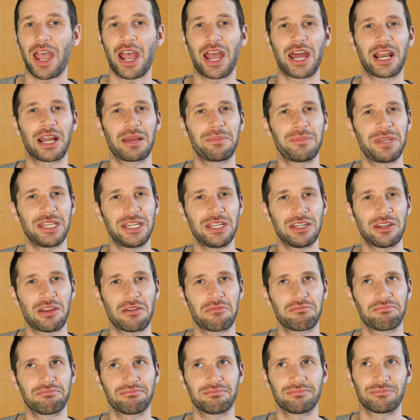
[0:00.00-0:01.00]
And I mean,
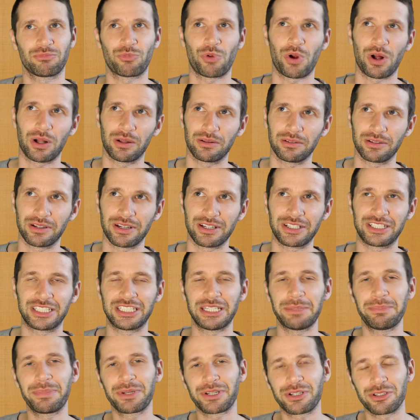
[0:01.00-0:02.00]
well, a
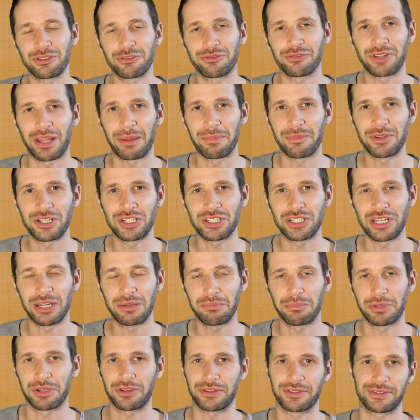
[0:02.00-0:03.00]
typical Flemish
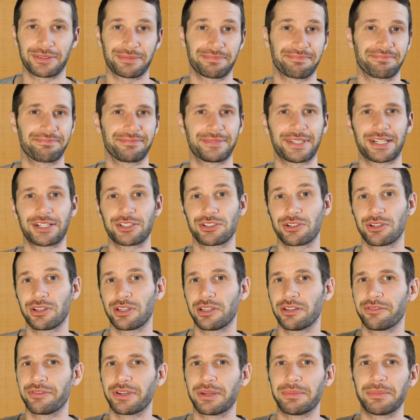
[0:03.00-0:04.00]
name, because there's a
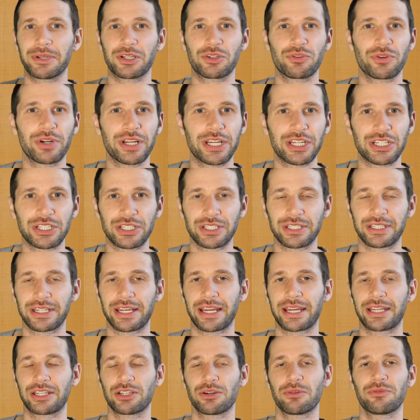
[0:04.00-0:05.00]
lot of immigration
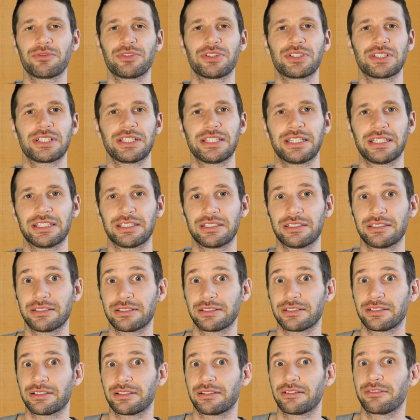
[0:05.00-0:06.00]
and obviously
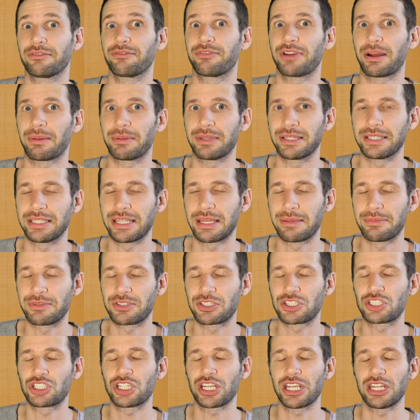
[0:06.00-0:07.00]
the family names
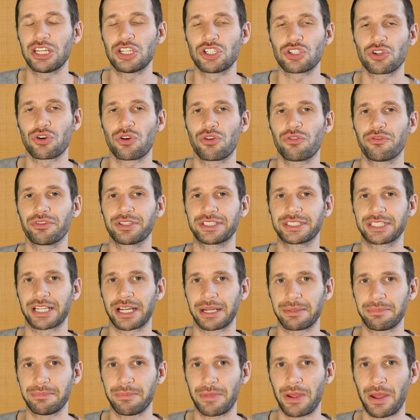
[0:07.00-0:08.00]
change over
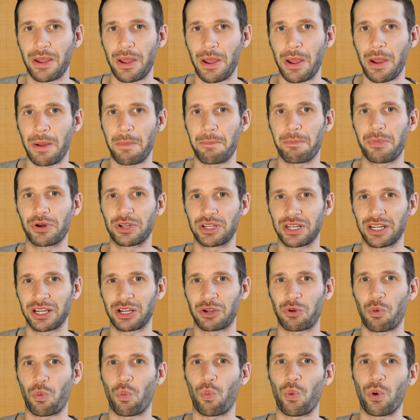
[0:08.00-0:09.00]
time, but
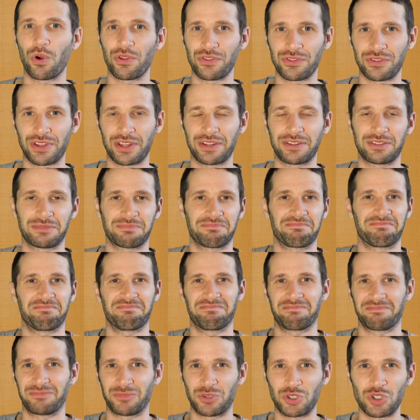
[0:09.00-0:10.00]
like ones that
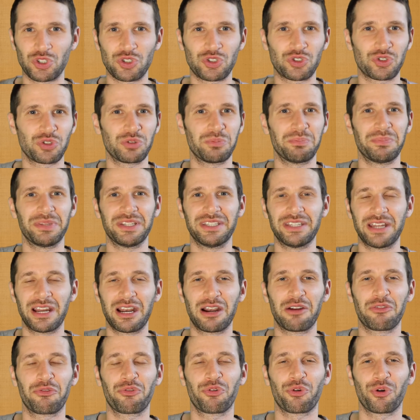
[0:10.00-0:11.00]
should be
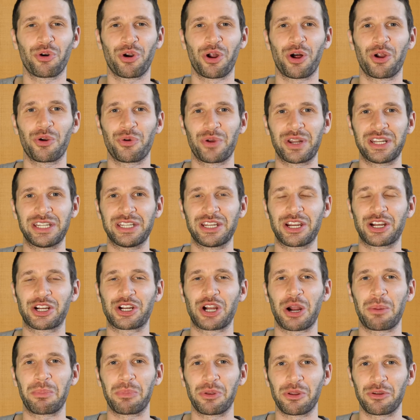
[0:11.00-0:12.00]
there for already a
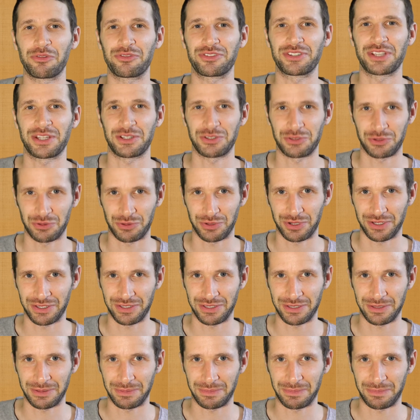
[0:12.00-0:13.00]
couple of
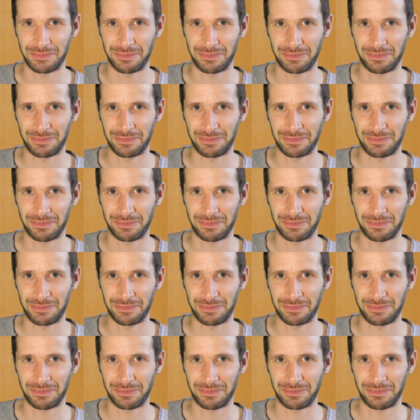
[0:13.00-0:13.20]
centuries.